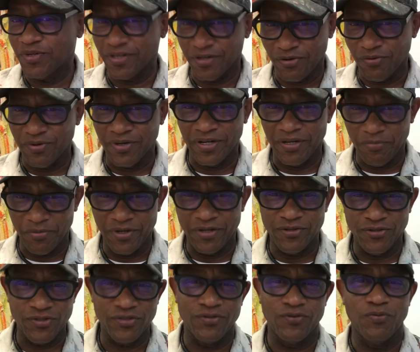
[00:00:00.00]
I don't want anybody to
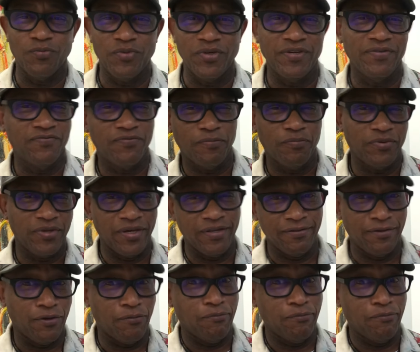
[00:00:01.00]
sue me for playing their